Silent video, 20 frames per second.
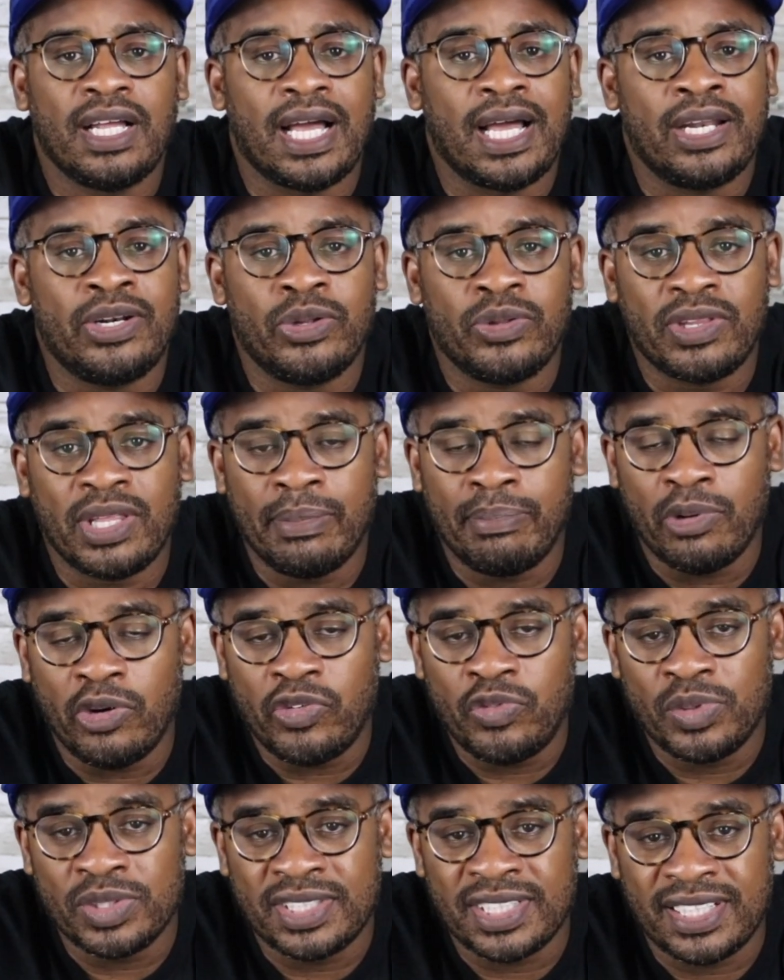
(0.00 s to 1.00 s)
I know they
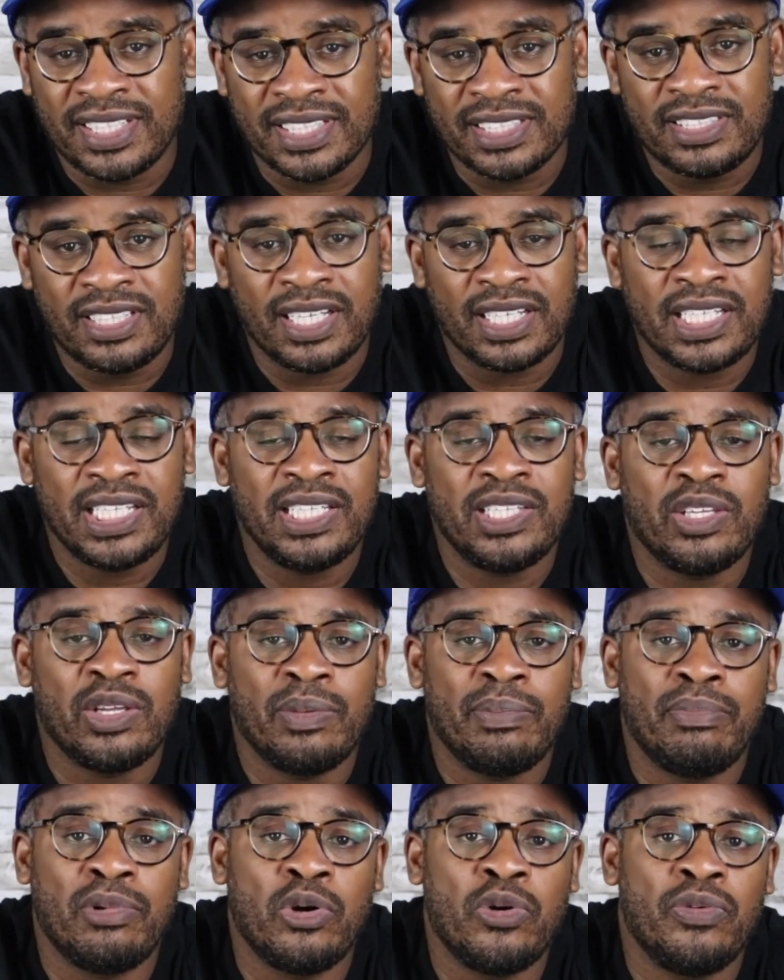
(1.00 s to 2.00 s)
both went to Kentucky. They
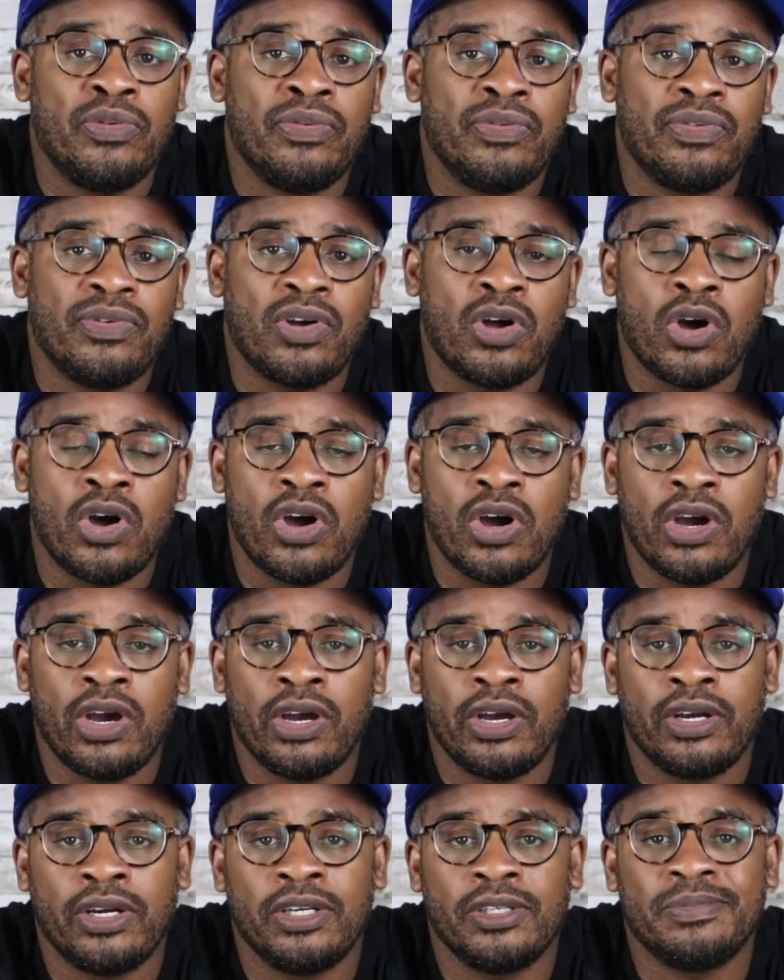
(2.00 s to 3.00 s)
both
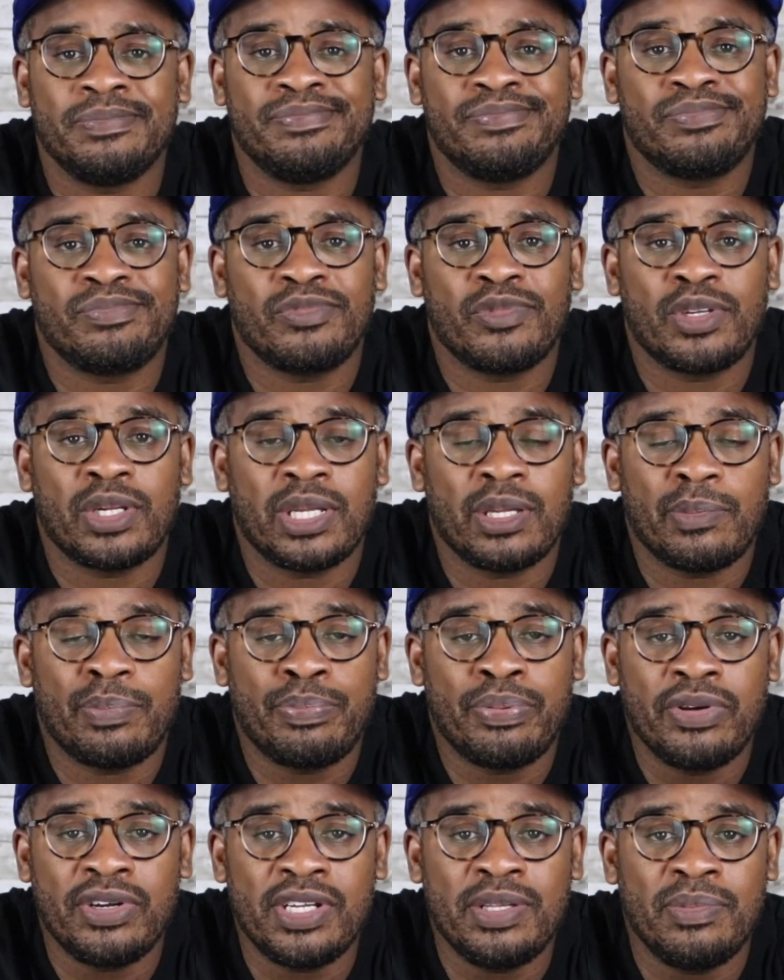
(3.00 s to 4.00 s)
are
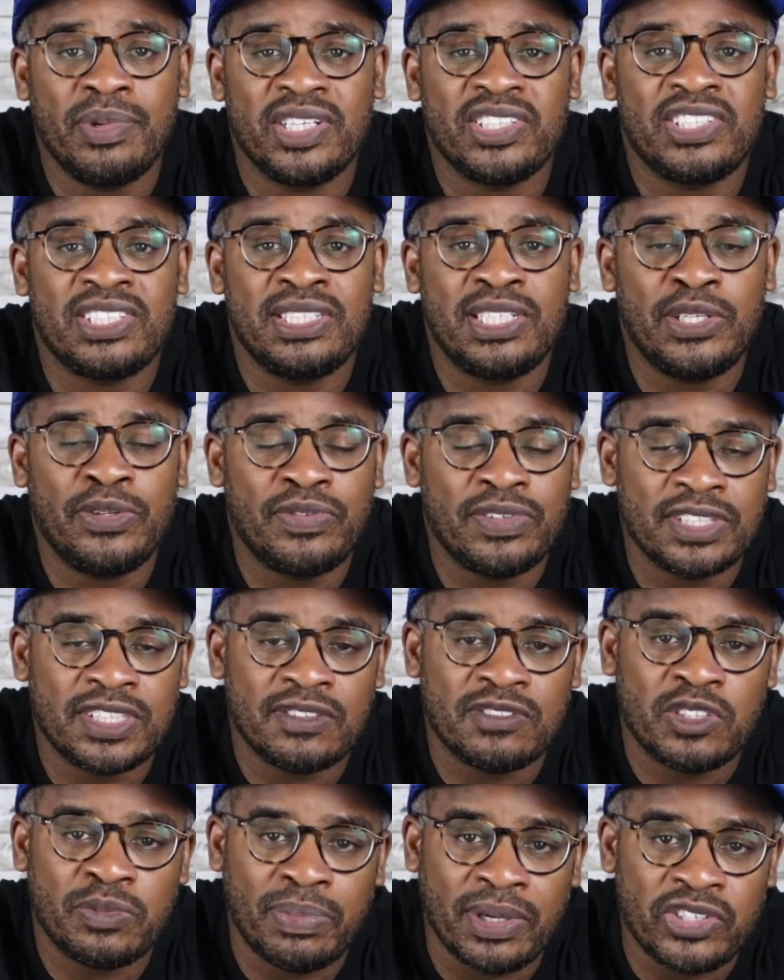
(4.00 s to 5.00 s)
pretty much
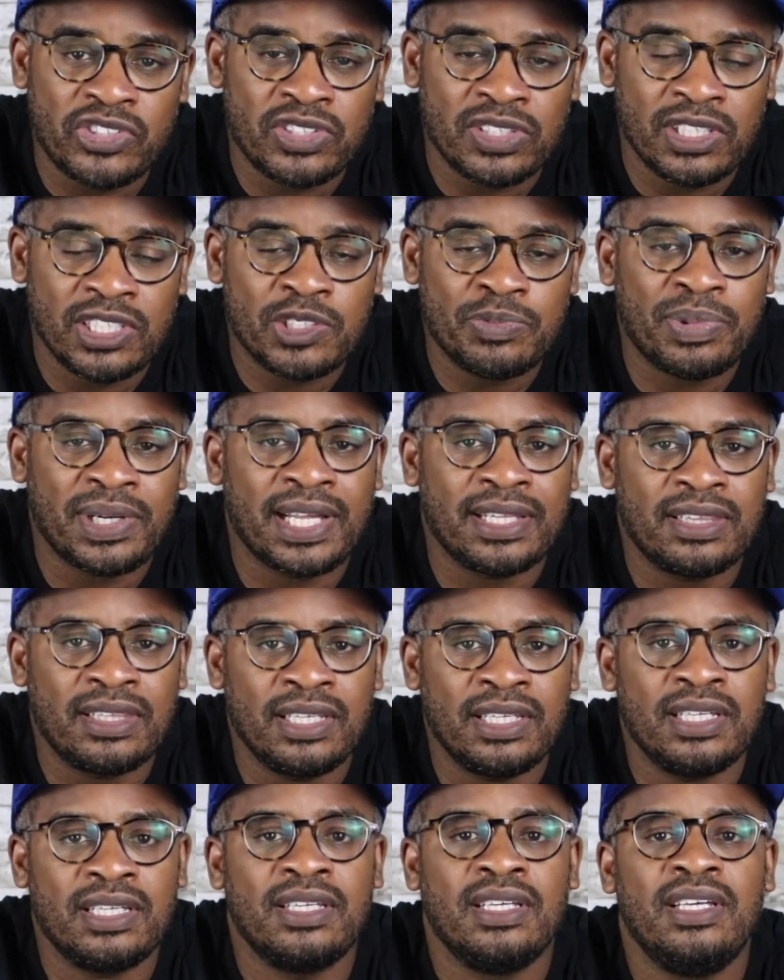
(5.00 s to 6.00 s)
defensive specialists, but I
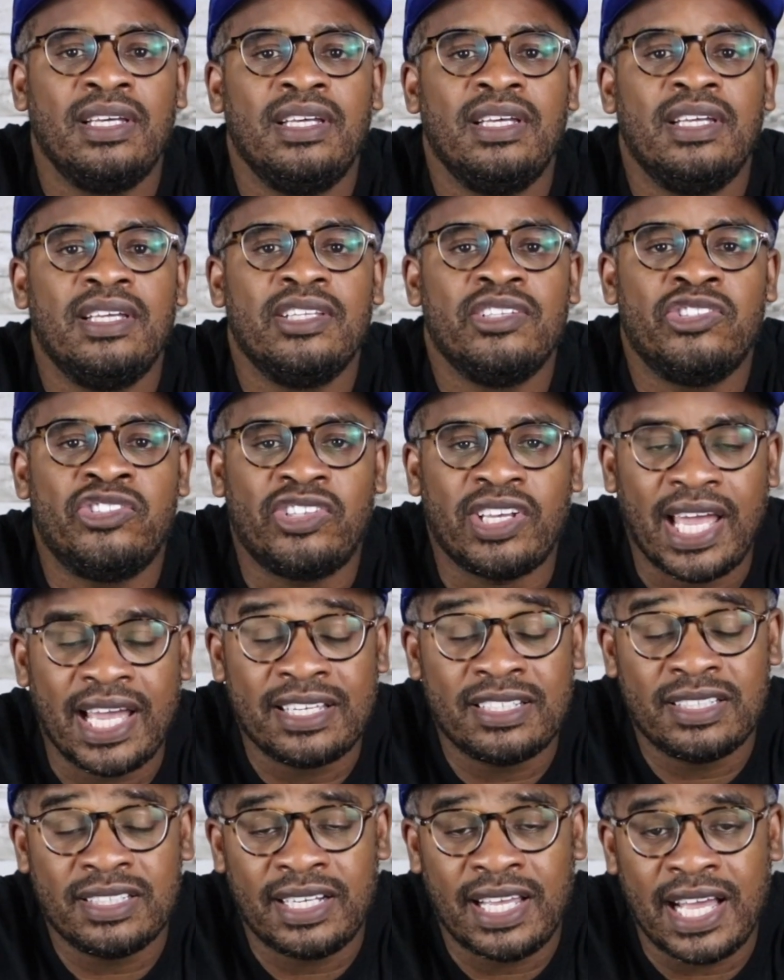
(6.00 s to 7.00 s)
think
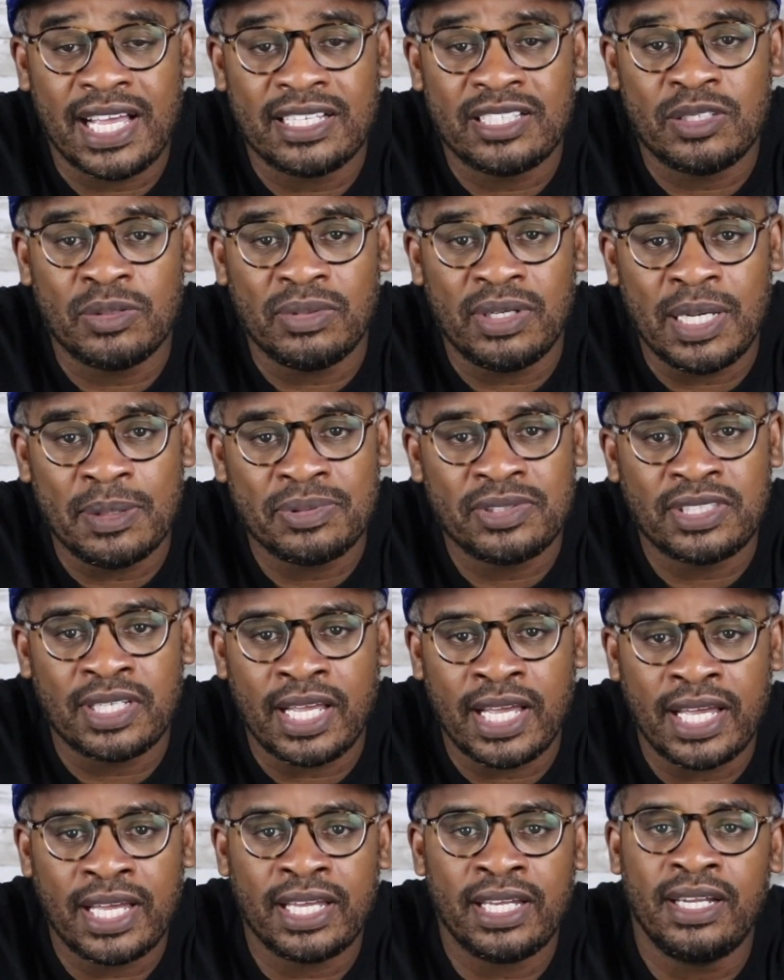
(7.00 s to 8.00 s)
Jackson has some
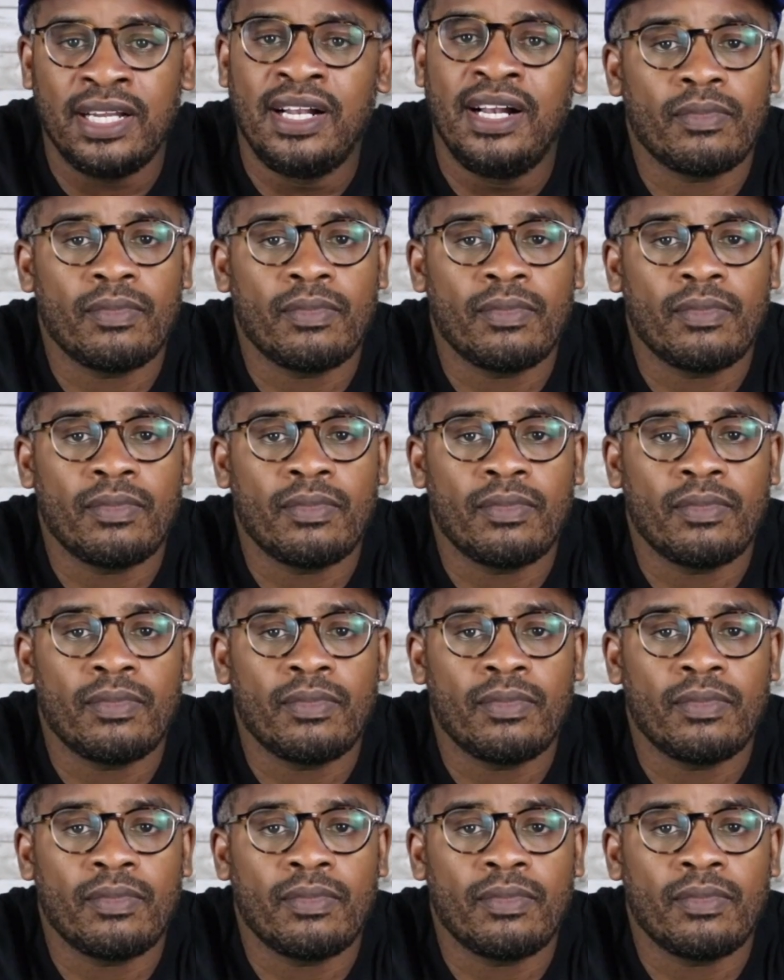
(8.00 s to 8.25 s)
upside.